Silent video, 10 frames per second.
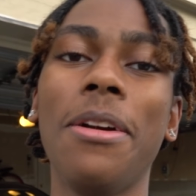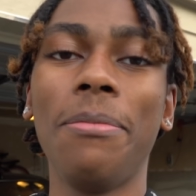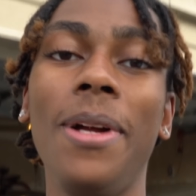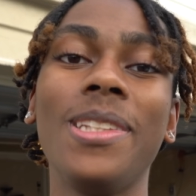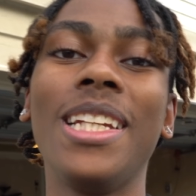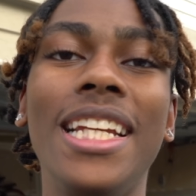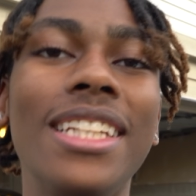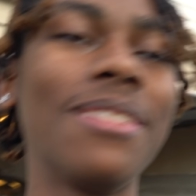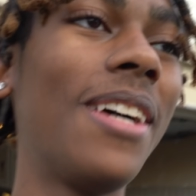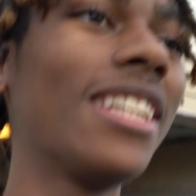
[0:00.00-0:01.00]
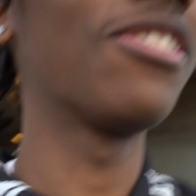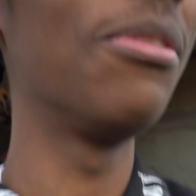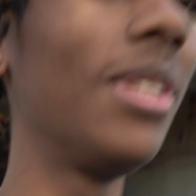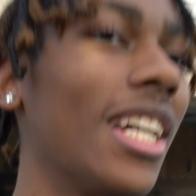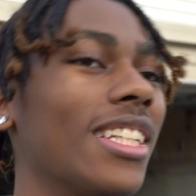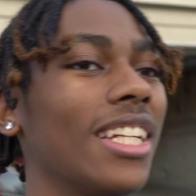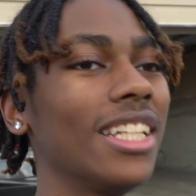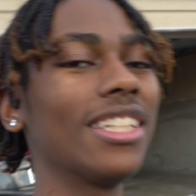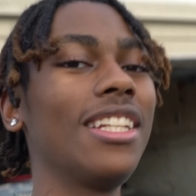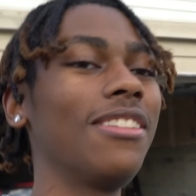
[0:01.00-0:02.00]
are about to get some ice cream because
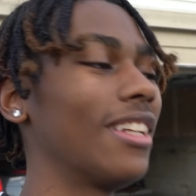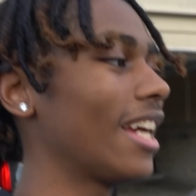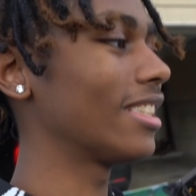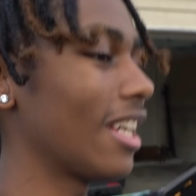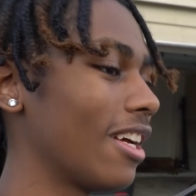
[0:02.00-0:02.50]
it's still nice